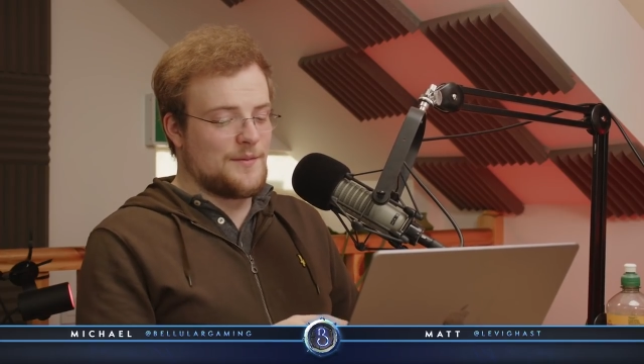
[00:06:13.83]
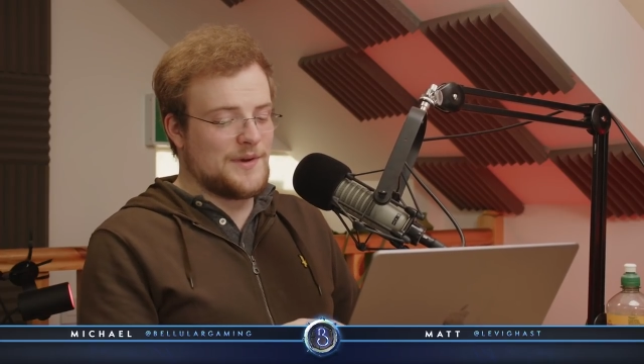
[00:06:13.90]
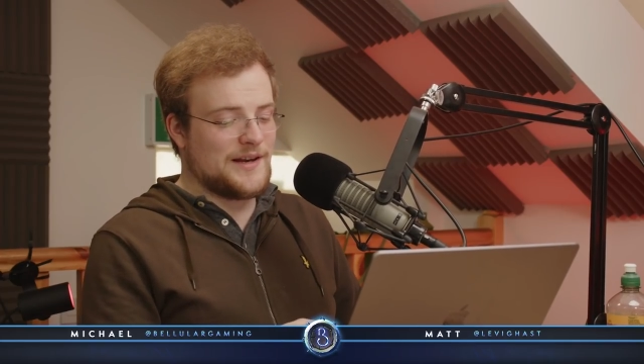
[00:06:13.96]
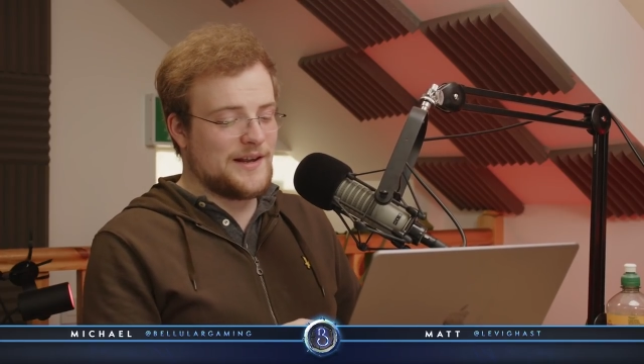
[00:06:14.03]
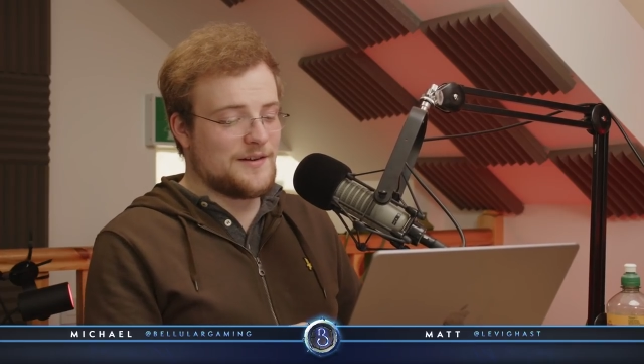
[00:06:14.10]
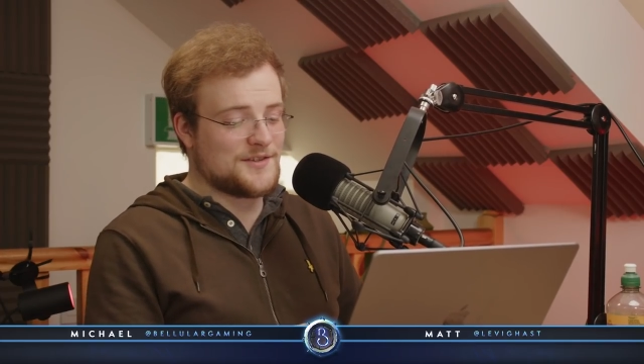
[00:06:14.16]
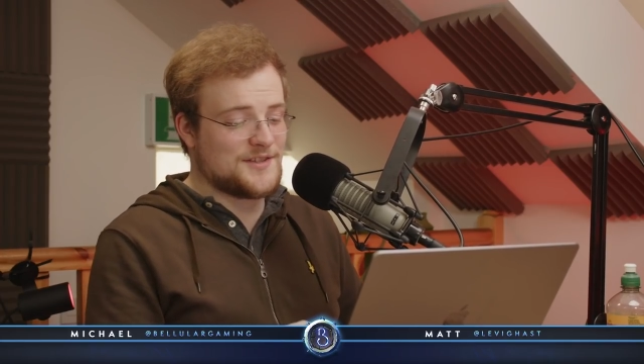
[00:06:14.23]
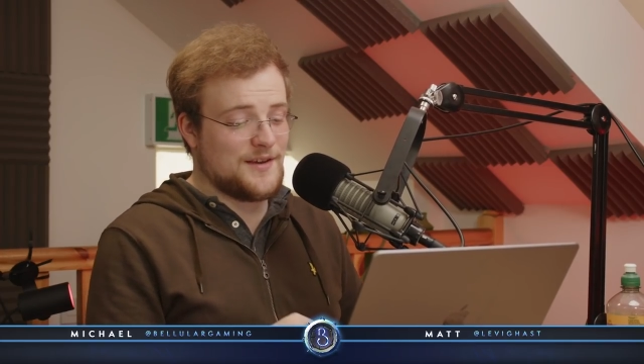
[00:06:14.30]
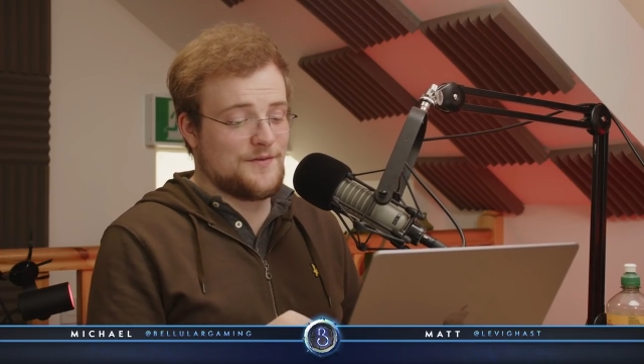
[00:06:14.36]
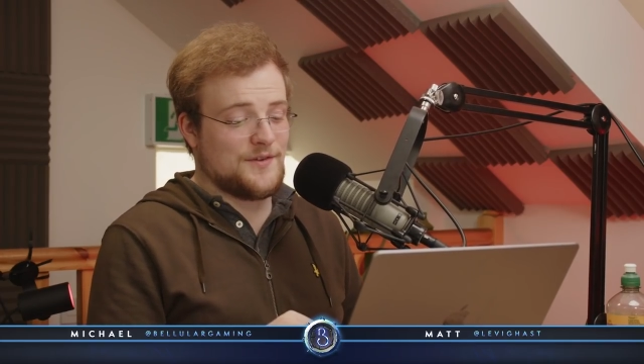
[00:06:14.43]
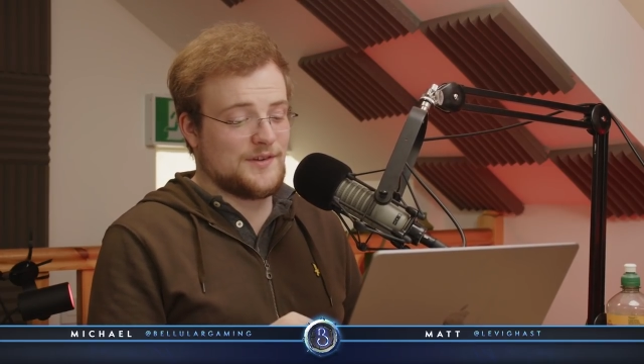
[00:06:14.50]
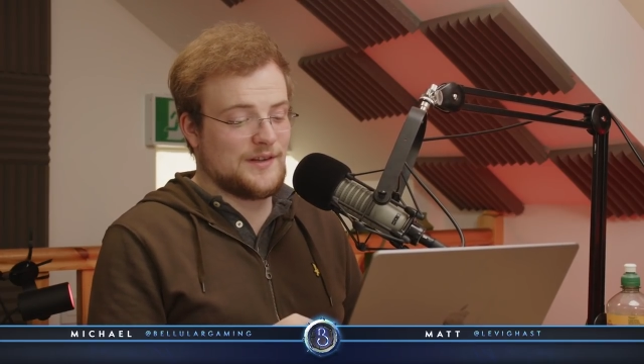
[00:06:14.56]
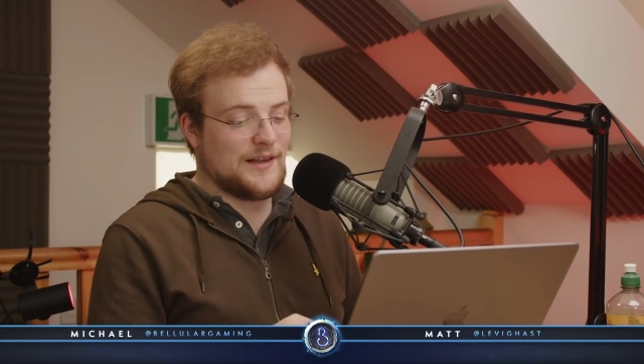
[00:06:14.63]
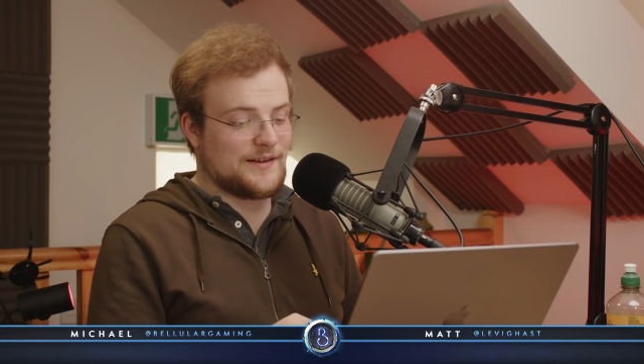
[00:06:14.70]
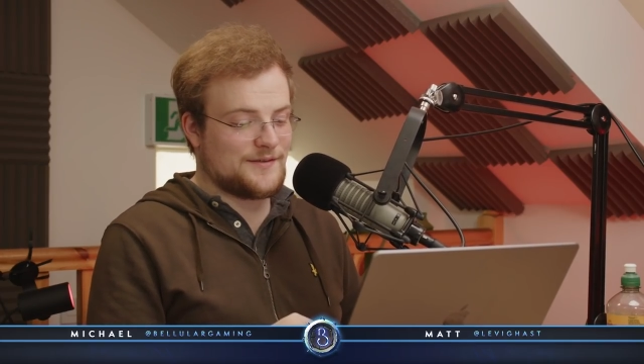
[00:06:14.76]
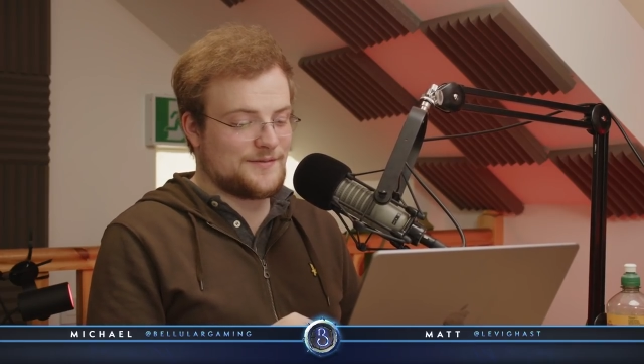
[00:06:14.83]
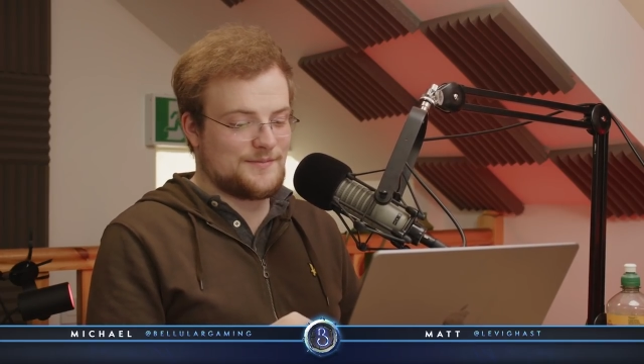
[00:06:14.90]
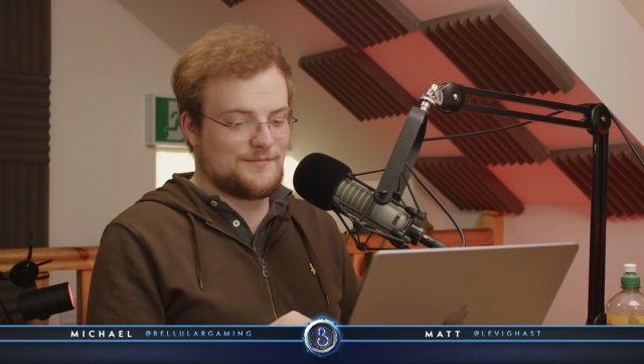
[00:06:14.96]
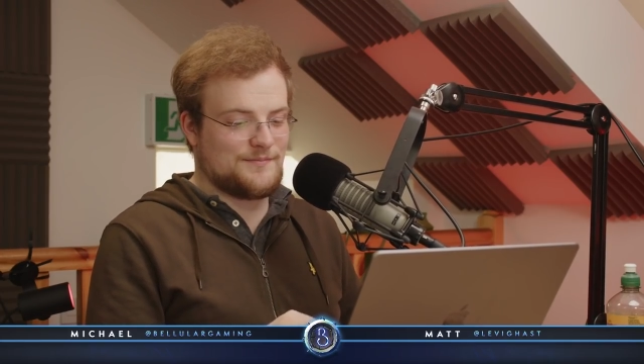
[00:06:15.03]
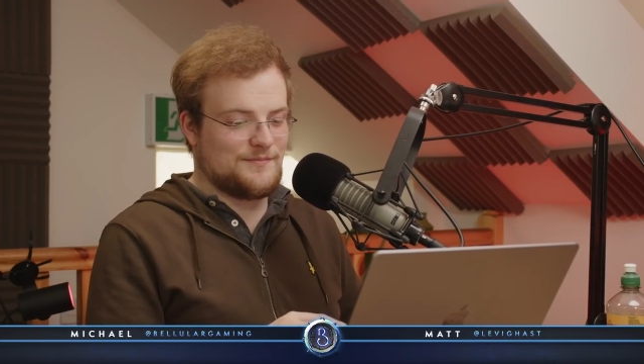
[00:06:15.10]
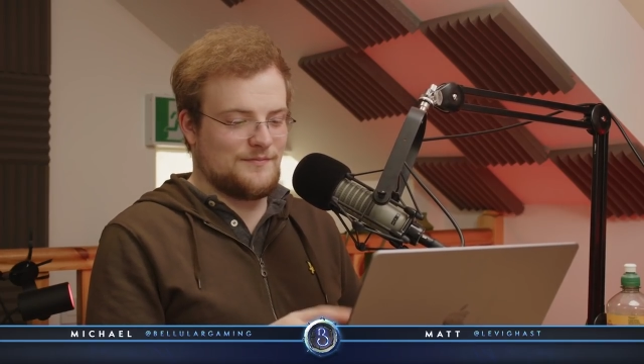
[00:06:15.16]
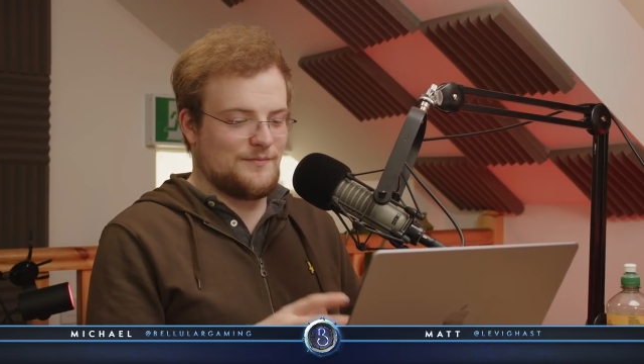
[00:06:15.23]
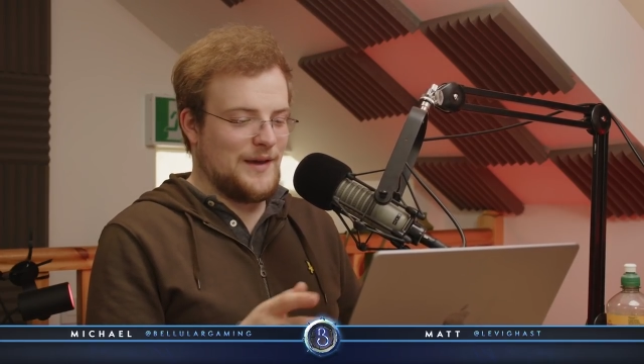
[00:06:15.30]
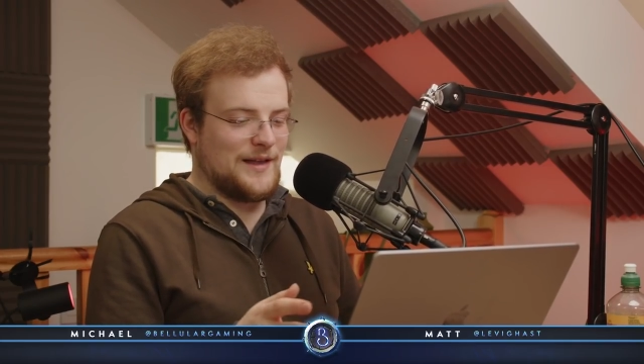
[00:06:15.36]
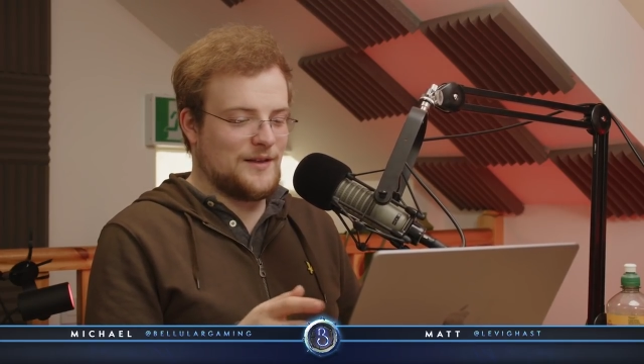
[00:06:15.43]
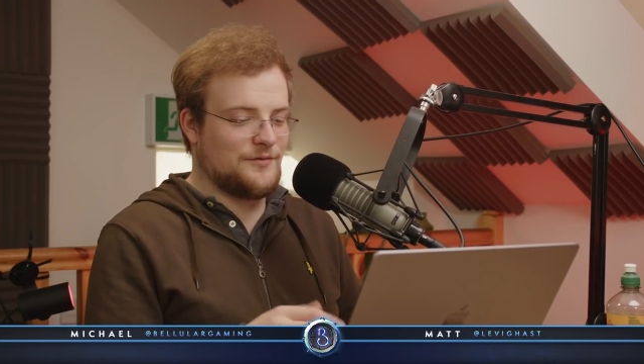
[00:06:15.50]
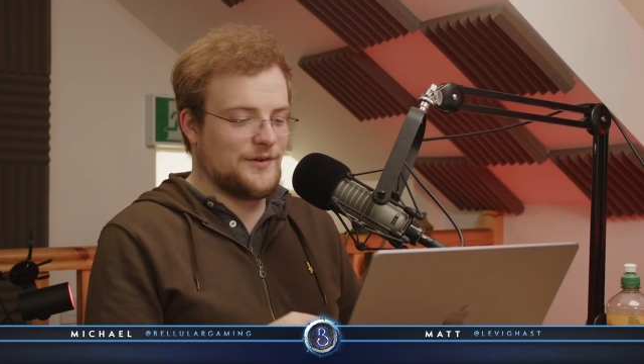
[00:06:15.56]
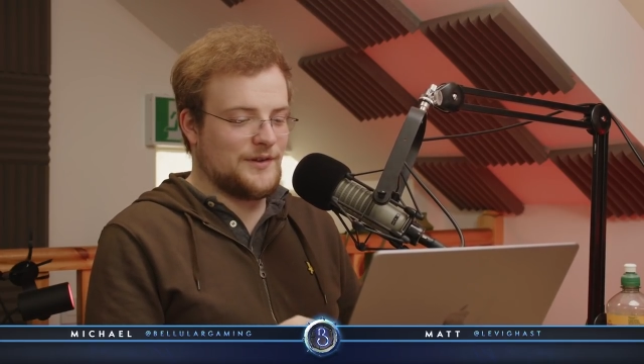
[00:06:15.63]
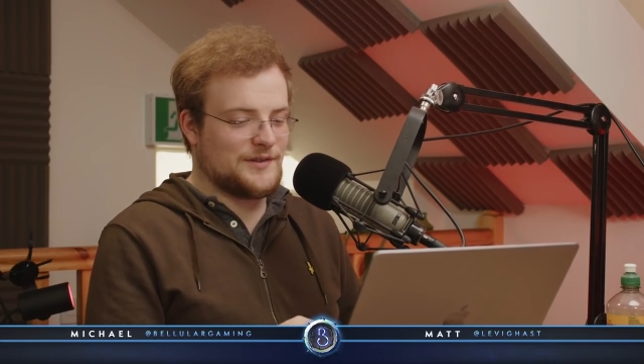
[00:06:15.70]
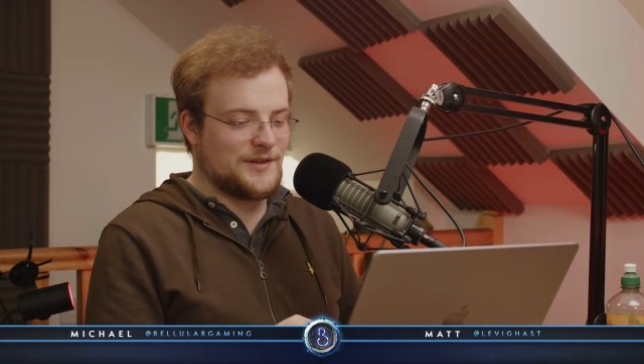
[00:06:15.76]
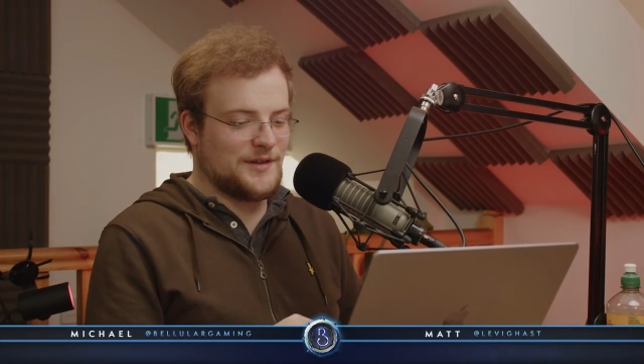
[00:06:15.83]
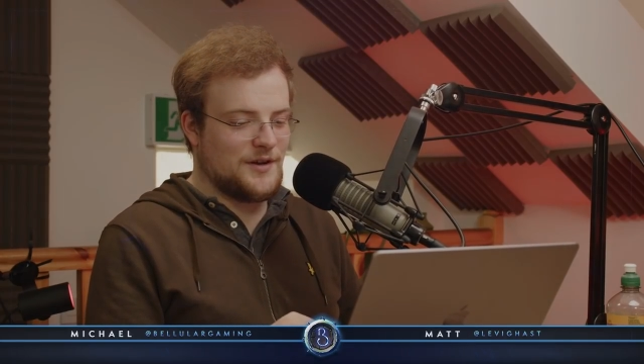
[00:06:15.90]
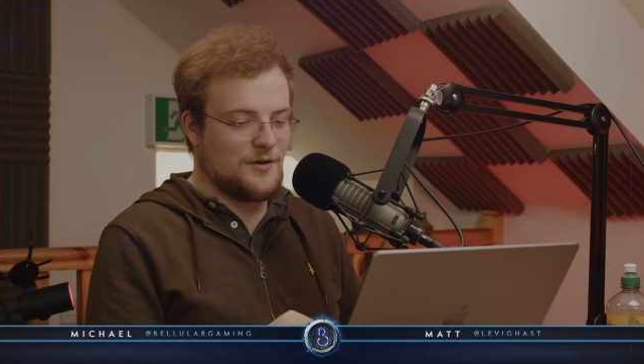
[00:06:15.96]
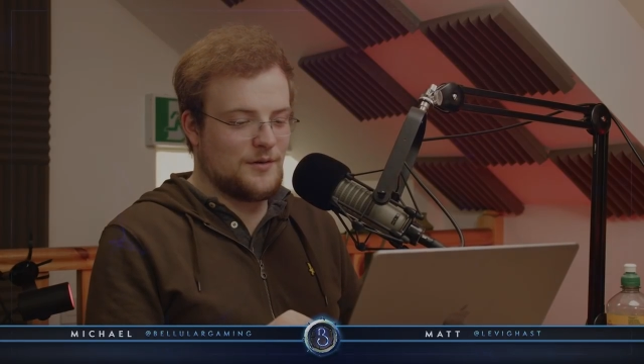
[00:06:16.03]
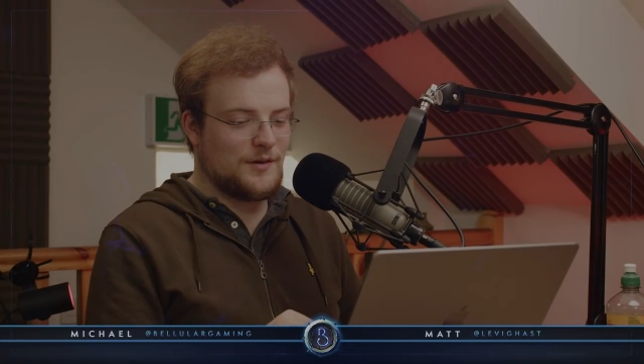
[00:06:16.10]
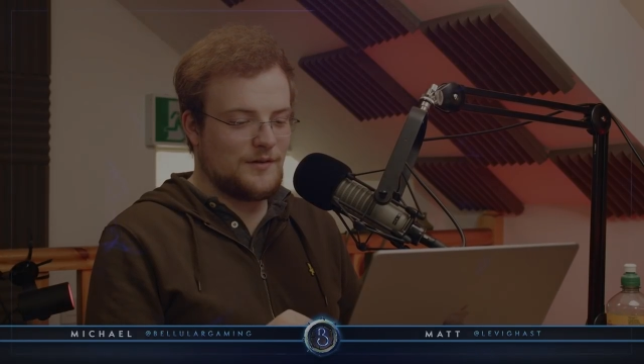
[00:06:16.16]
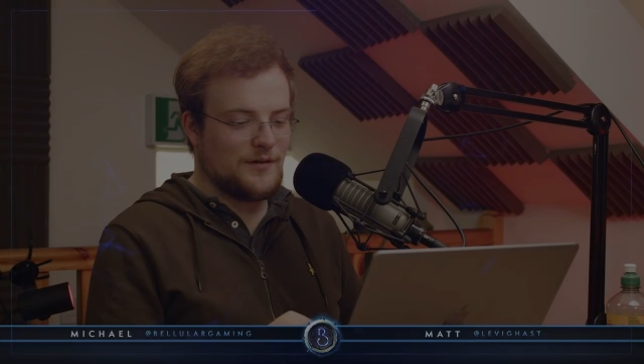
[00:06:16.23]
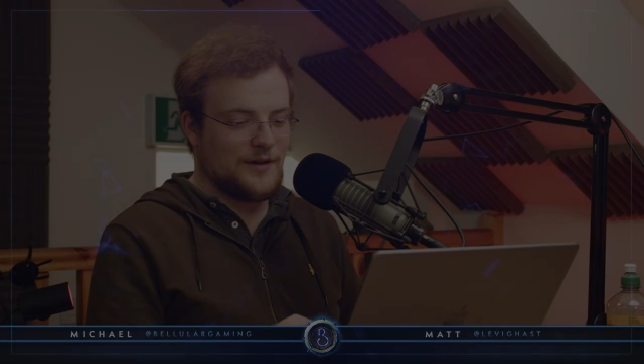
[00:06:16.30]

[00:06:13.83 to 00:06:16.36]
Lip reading: I mean, here's even like Battlefield, you know,